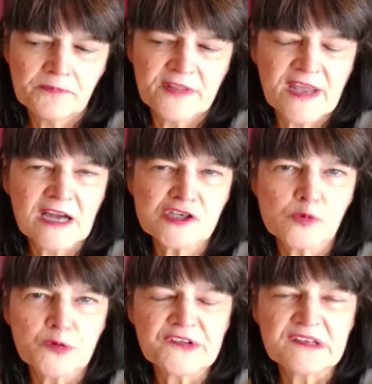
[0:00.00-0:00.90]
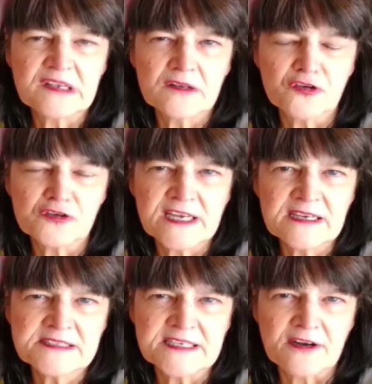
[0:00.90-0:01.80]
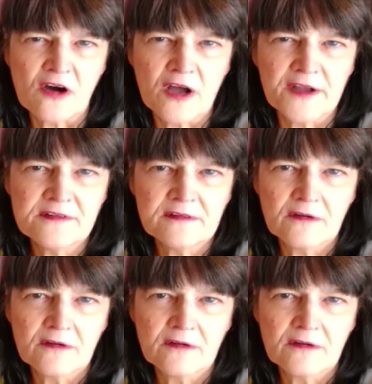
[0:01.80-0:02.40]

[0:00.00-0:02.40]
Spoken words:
the actual skills you're tested on,